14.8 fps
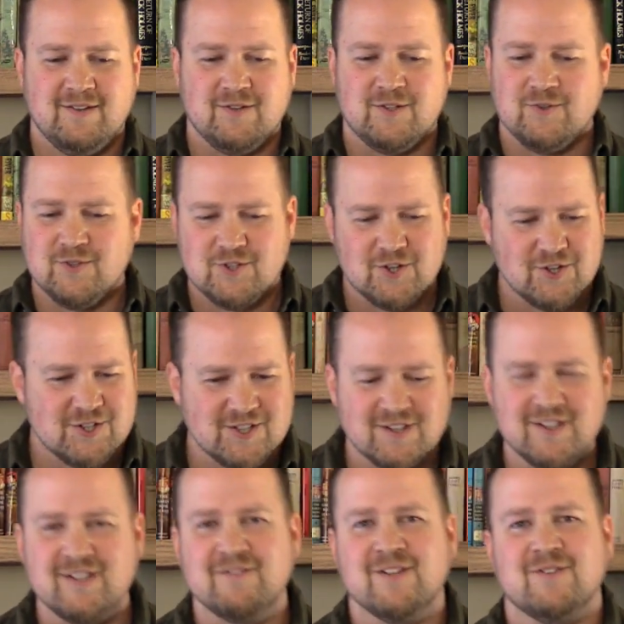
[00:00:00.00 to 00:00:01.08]
Doing church in our
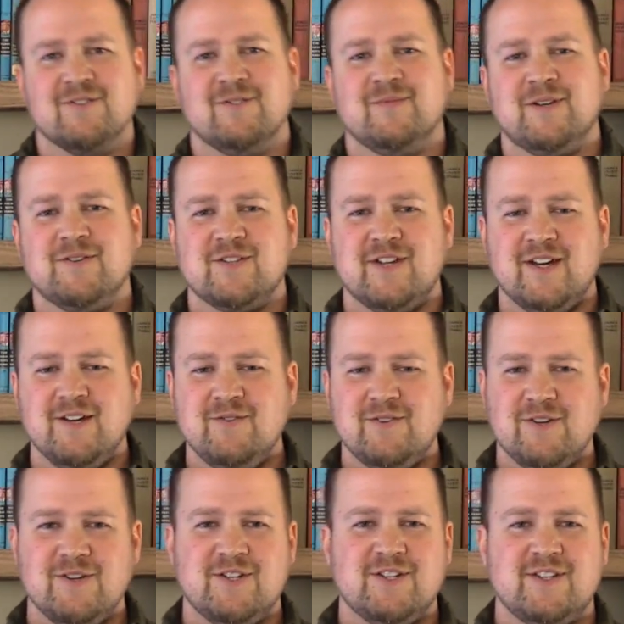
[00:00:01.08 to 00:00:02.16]
living room. I was talking with
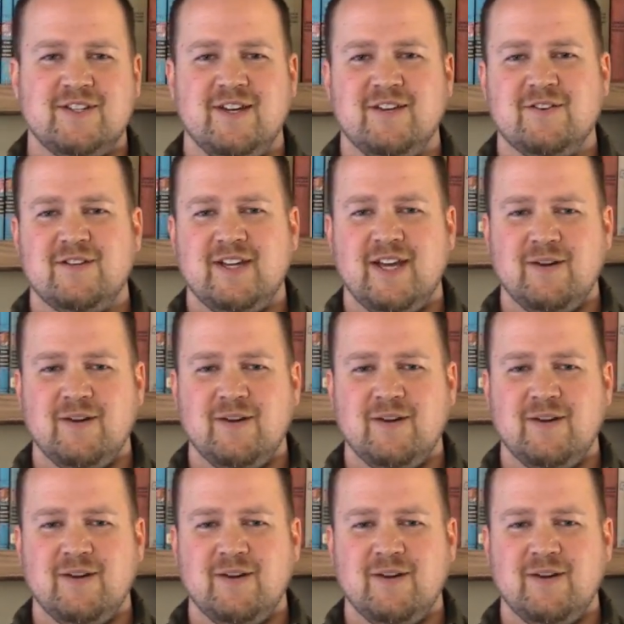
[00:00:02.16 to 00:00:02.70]
her just the other day,